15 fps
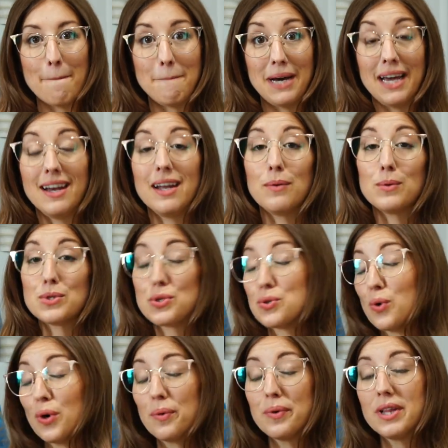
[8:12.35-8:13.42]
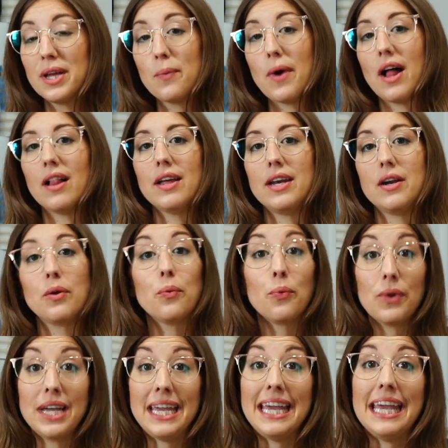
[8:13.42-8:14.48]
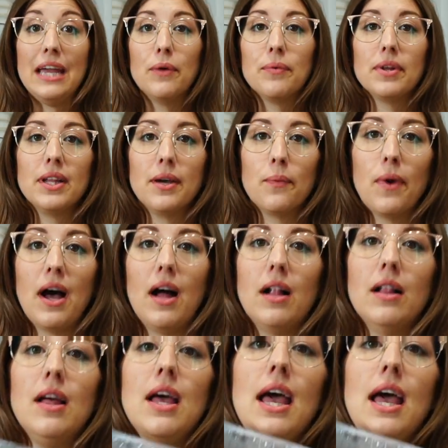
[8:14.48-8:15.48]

but it will store really well and it'll reheat really well.